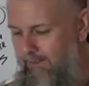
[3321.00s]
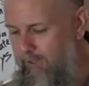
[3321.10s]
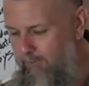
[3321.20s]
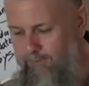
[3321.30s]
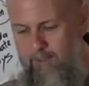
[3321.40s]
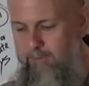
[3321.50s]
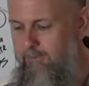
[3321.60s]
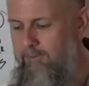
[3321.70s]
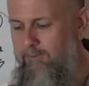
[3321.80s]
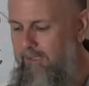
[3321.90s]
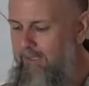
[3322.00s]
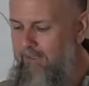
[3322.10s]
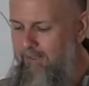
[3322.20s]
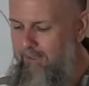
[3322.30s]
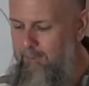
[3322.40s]
tell families,
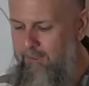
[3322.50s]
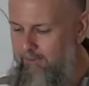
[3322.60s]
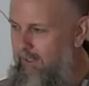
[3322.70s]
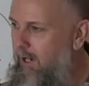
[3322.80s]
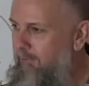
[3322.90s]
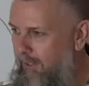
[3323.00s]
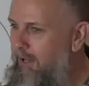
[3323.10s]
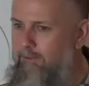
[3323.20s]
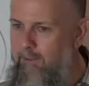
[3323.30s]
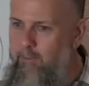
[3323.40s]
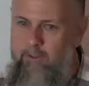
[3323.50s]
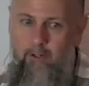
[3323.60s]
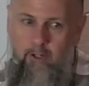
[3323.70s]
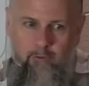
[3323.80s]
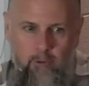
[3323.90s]
you know, because they often ask, like, they're
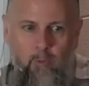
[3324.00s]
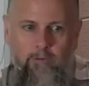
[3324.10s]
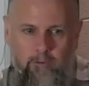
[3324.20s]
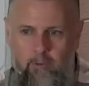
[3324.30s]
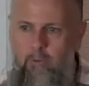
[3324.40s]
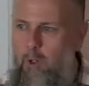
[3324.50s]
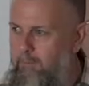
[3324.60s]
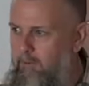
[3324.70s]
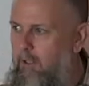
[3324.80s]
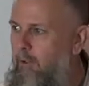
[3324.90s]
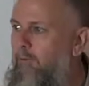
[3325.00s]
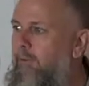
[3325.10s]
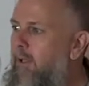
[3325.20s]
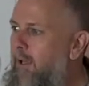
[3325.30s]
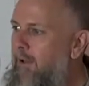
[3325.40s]
not sure what to do, open,
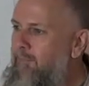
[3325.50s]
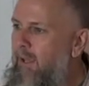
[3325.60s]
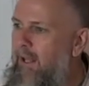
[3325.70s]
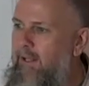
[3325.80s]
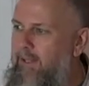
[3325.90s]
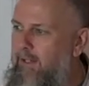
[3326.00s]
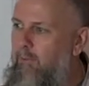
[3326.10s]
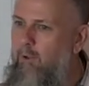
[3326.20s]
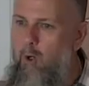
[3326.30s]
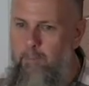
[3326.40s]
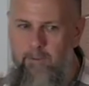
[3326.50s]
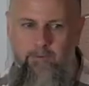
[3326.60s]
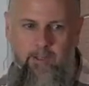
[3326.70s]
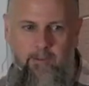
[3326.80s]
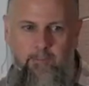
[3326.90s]
close. And they think, well, open
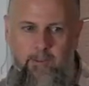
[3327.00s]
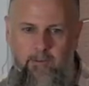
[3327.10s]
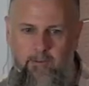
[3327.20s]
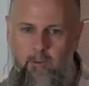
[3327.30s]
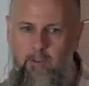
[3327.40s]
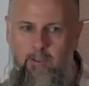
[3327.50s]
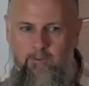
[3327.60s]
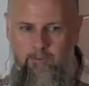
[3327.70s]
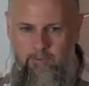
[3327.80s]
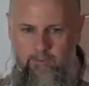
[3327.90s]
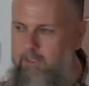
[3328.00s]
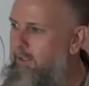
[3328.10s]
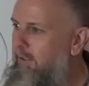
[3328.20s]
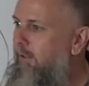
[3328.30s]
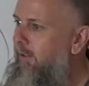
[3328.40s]
is nice because, you know, you can still
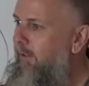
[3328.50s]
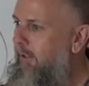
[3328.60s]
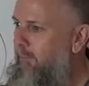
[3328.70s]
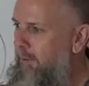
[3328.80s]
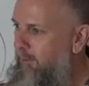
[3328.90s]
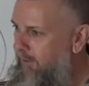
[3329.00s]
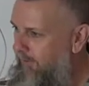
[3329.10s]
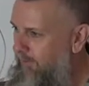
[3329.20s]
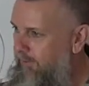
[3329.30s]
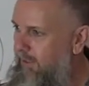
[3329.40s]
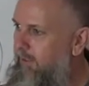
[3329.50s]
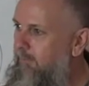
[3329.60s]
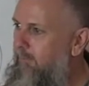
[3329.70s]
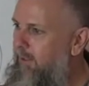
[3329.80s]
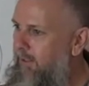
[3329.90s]
see, you know, people can see
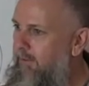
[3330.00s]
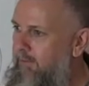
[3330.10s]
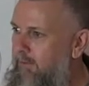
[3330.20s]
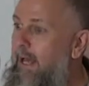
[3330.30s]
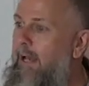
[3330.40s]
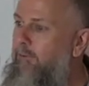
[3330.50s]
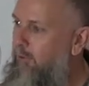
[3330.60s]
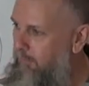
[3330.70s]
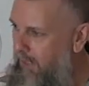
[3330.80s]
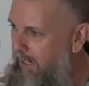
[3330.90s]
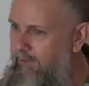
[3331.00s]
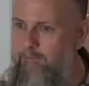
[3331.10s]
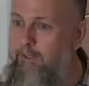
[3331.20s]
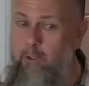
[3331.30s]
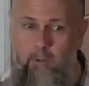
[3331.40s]
them and then last goodbyes
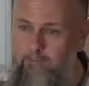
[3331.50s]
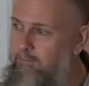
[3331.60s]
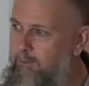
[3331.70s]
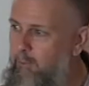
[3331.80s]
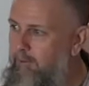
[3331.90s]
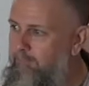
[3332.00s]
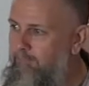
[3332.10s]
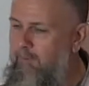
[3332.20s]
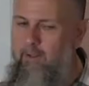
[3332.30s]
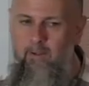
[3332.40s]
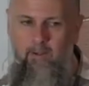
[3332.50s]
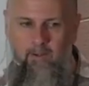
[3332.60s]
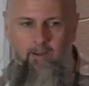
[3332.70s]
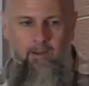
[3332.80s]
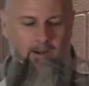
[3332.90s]
if they don't have a viewing.
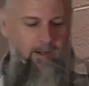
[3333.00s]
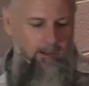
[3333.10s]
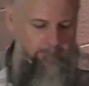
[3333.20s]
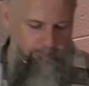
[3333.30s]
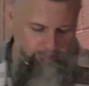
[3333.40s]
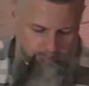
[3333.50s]
The